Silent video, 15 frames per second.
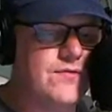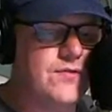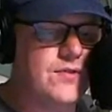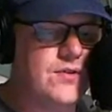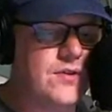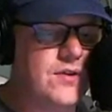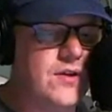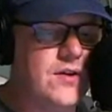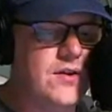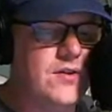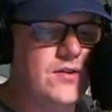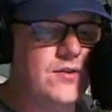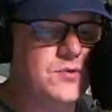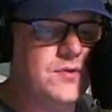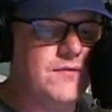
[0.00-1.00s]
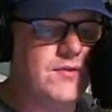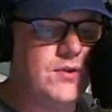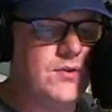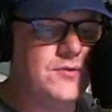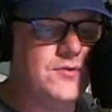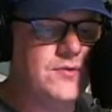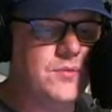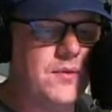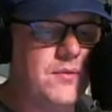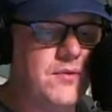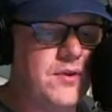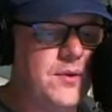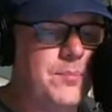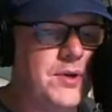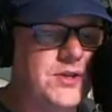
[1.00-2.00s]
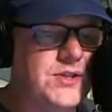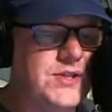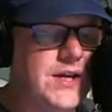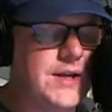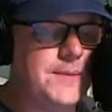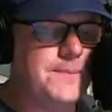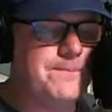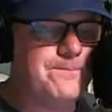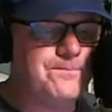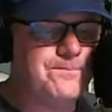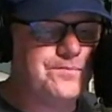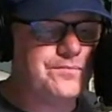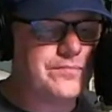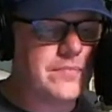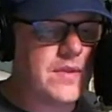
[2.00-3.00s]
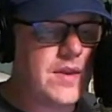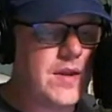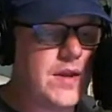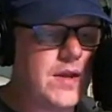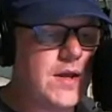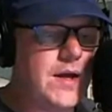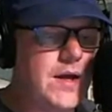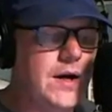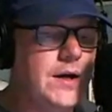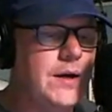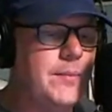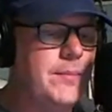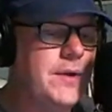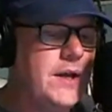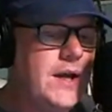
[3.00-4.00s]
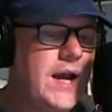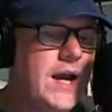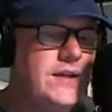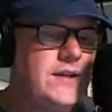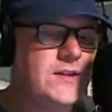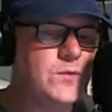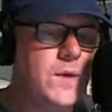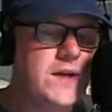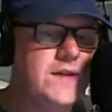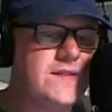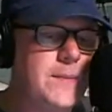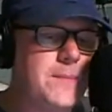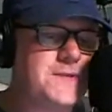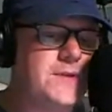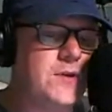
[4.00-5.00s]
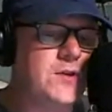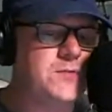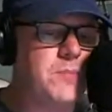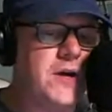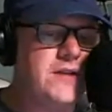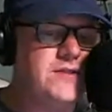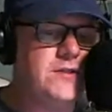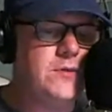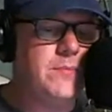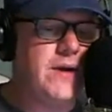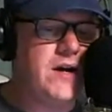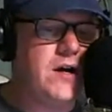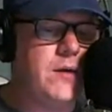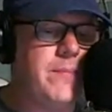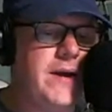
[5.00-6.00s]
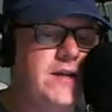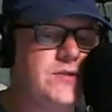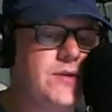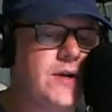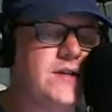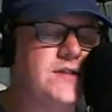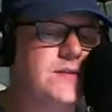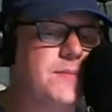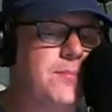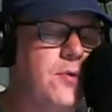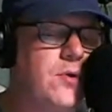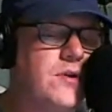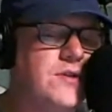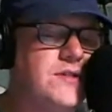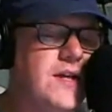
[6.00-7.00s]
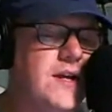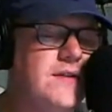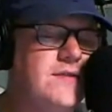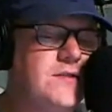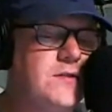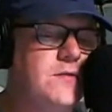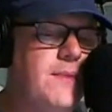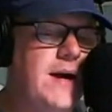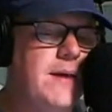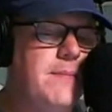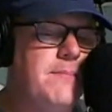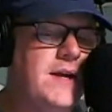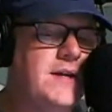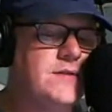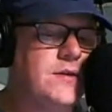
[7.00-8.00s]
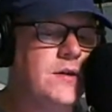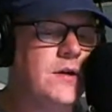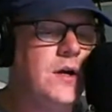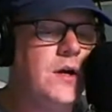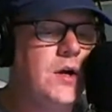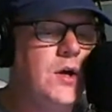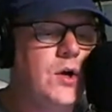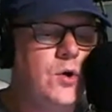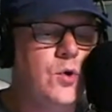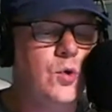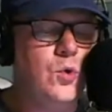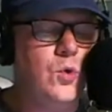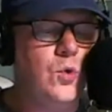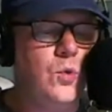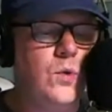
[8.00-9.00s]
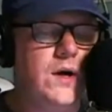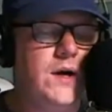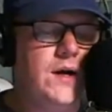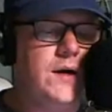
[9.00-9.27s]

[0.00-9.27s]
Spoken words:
for those reviews. We really appreciate it. And this week's episode is brought to you by our Patreon supporters. Thanks to Matt Macer, who